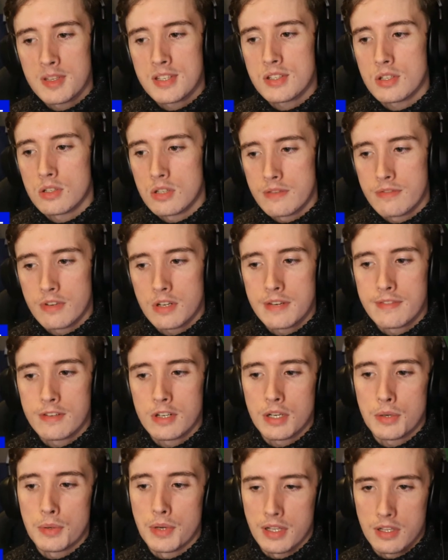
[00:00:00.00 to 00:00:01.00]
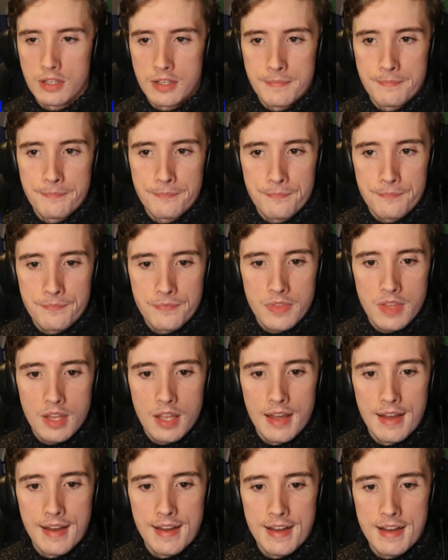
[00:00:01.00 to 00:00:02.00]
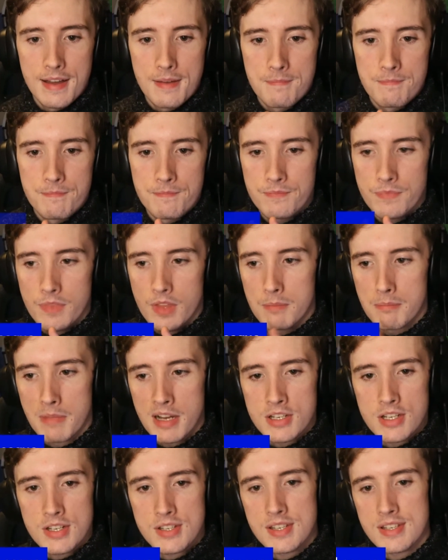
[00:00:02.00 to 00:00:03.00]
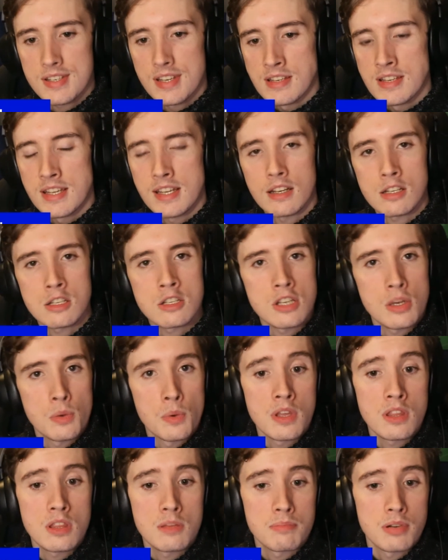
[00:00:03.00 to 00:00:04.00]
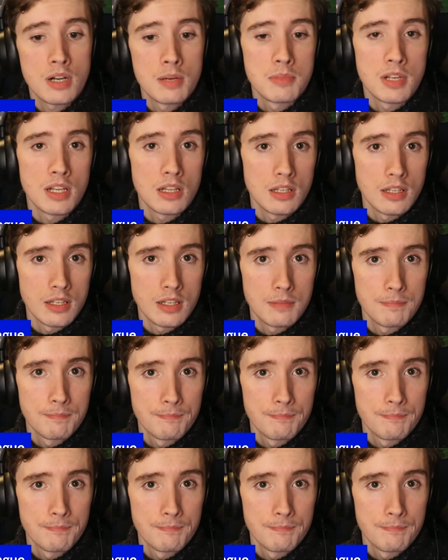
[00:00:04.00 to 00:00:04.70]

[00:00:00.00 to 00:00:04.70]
story very, very quickly. Manchester City are suing the Premier League.